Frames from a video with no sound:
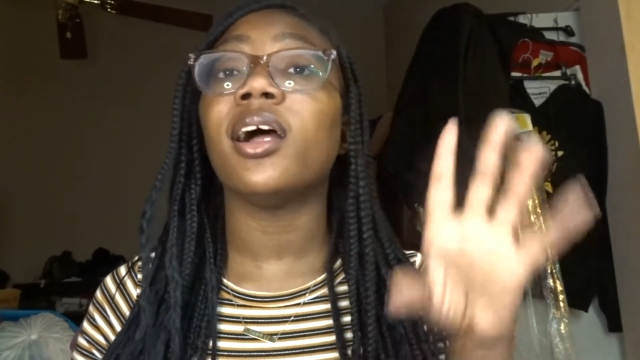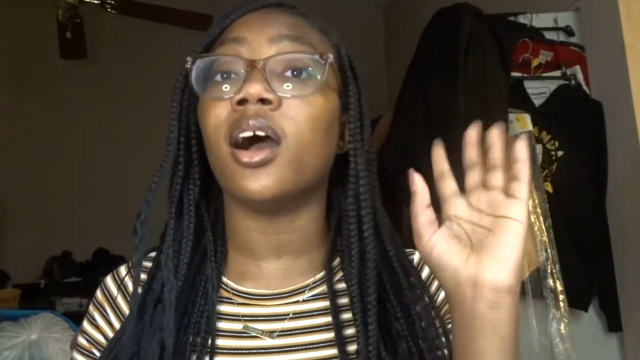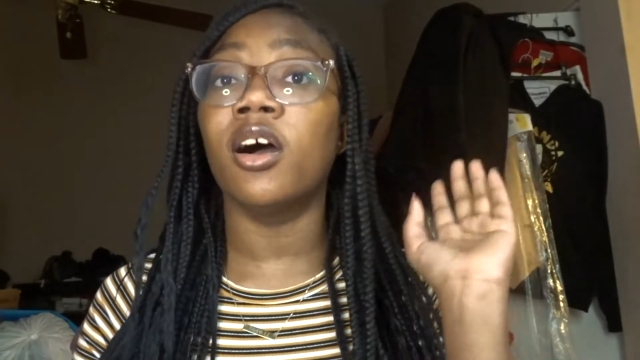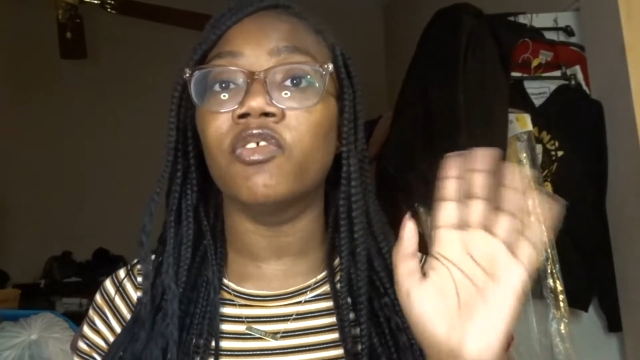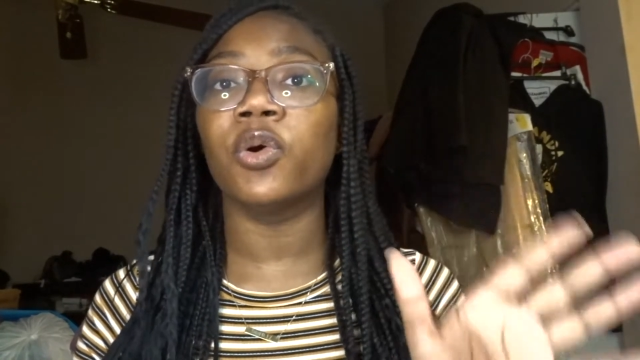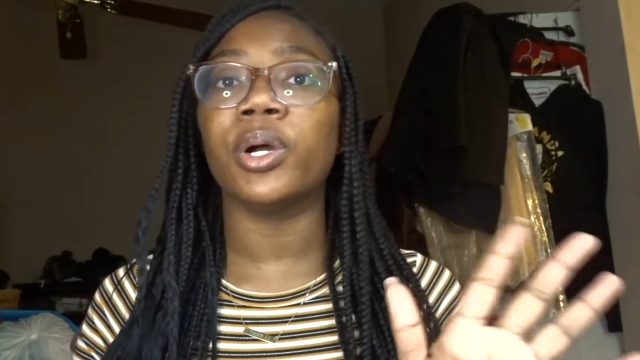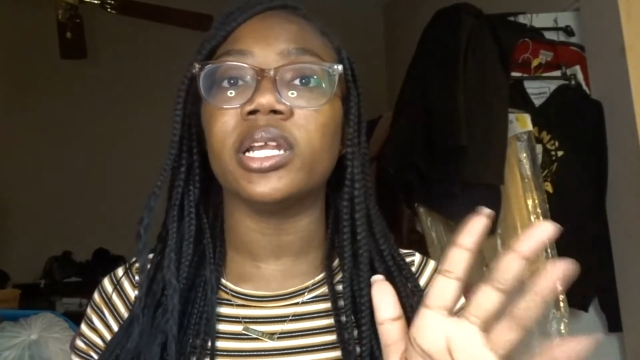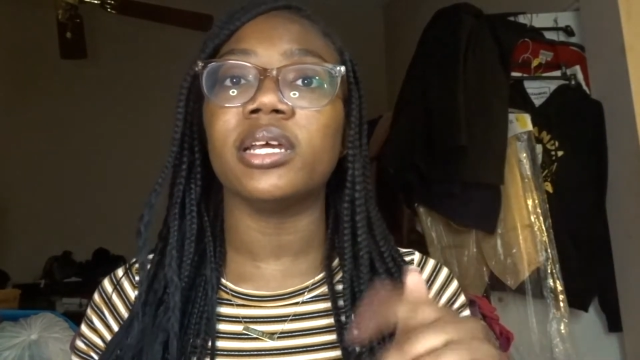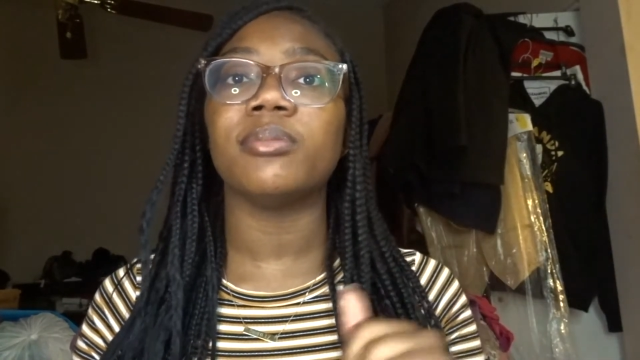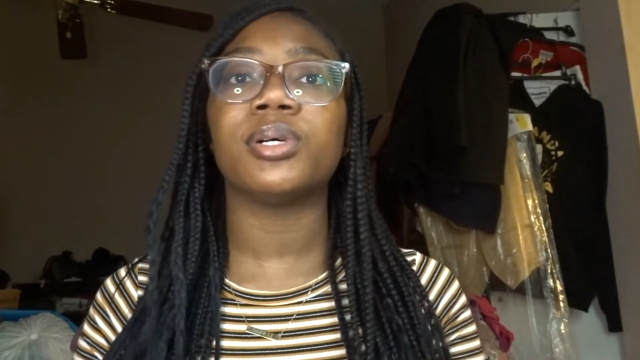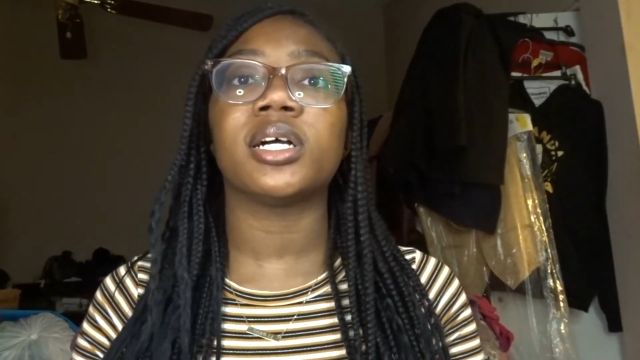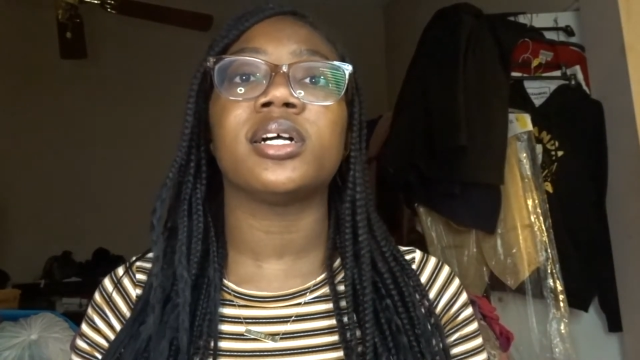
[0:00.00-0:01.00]
avoid it,
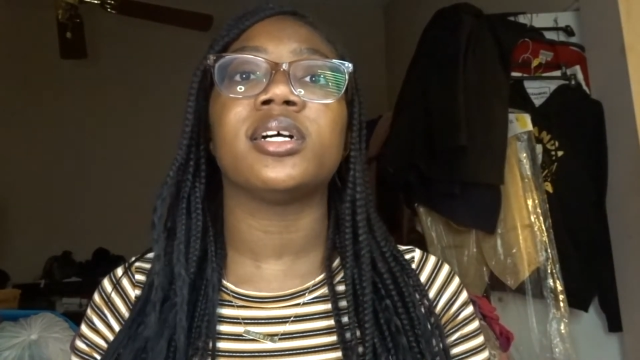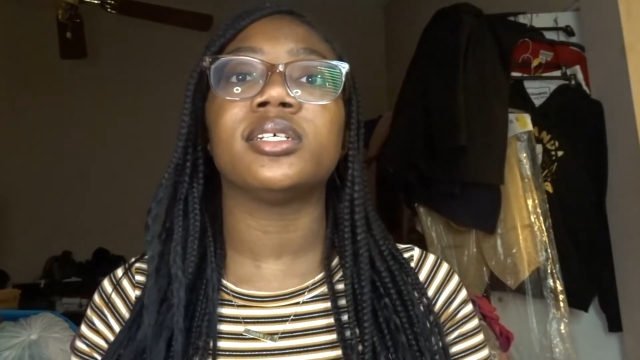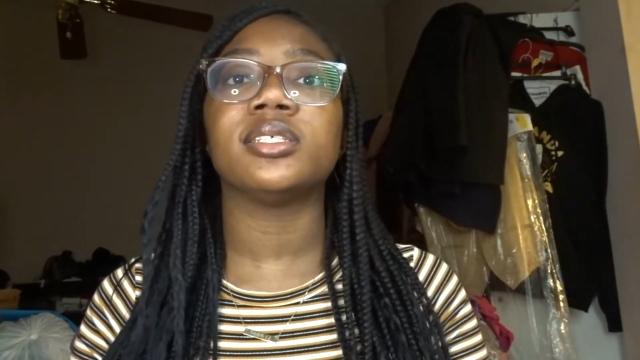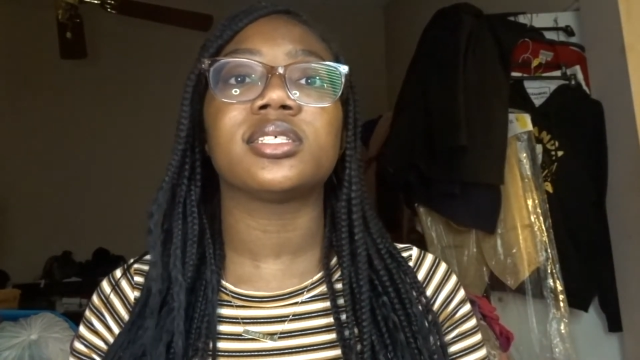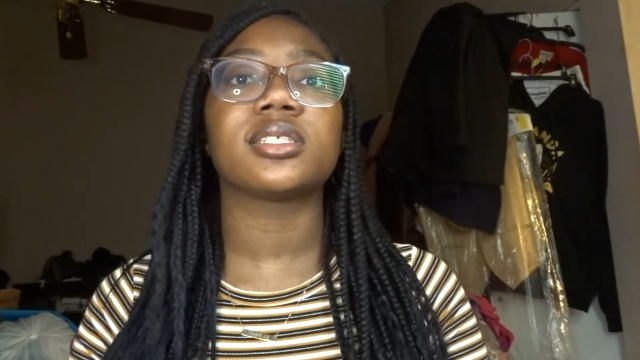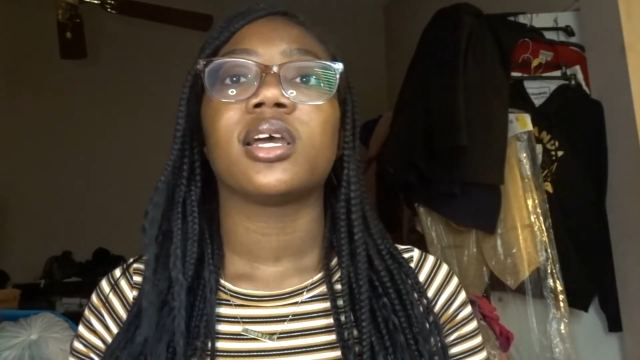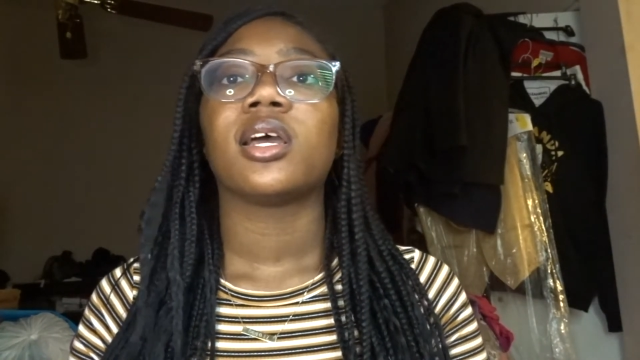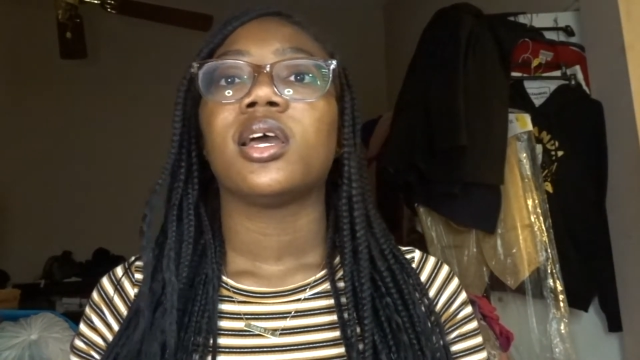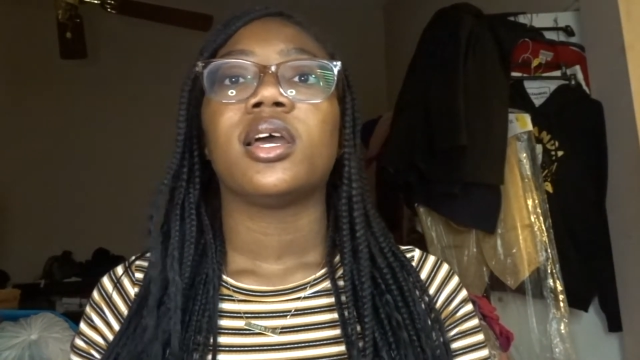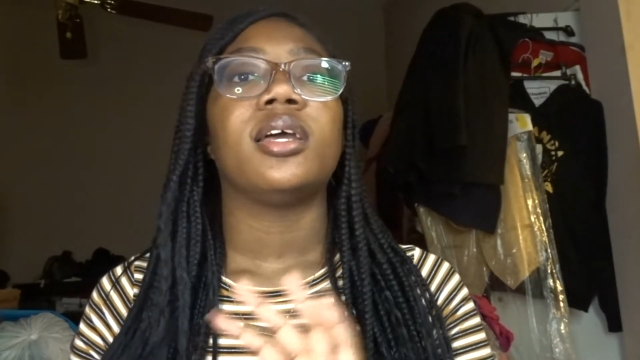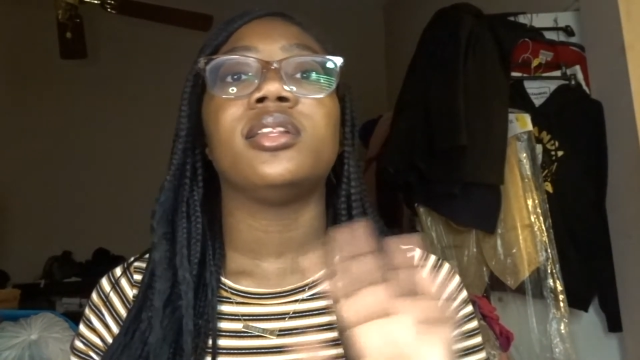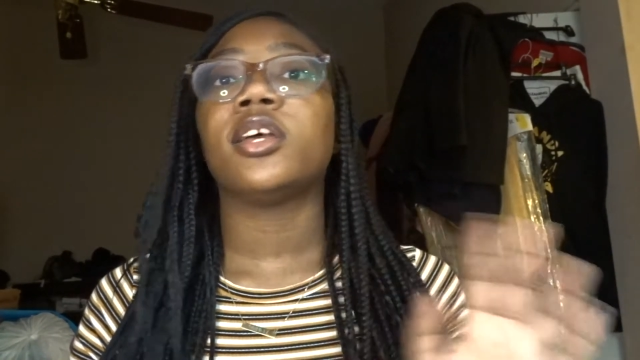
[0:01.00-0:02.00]
because
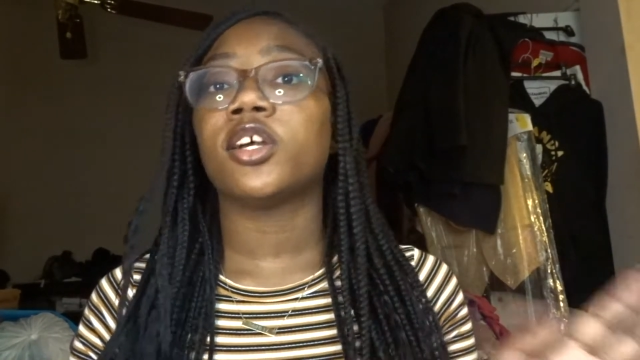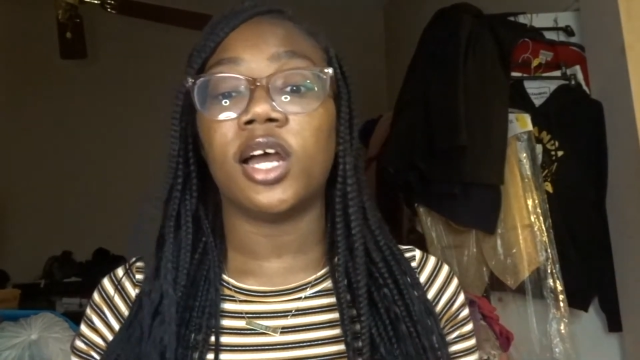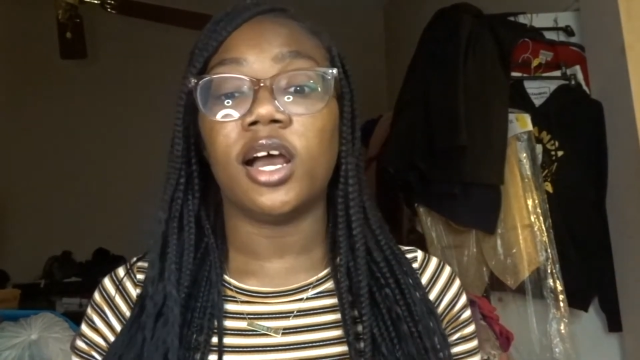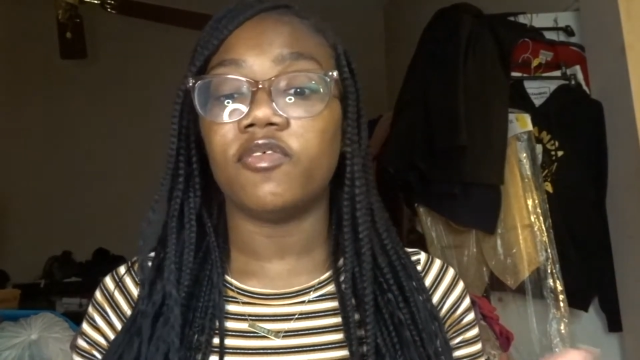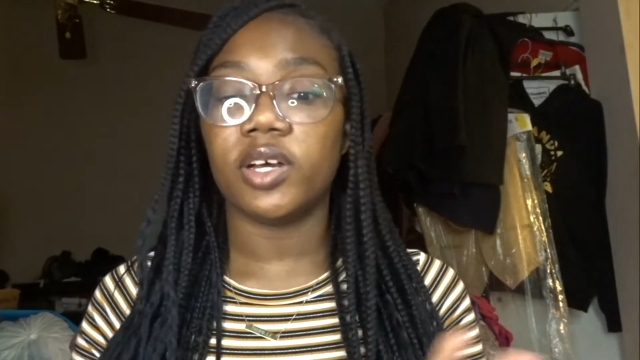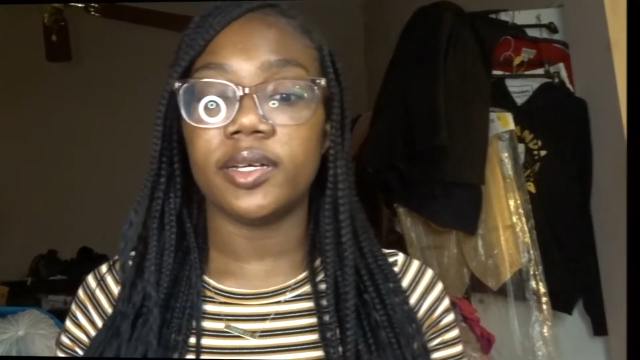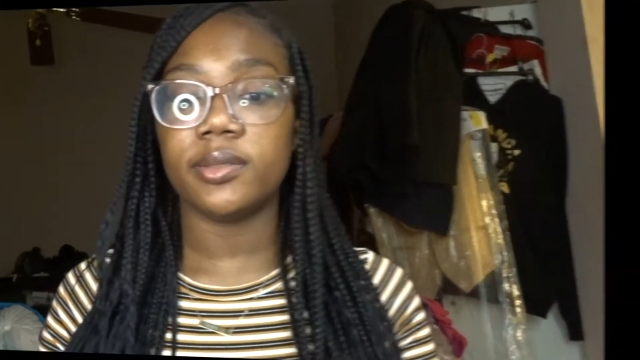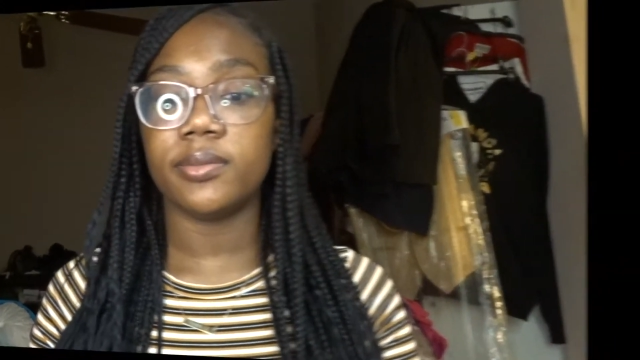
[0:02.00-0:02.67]
they're not fun.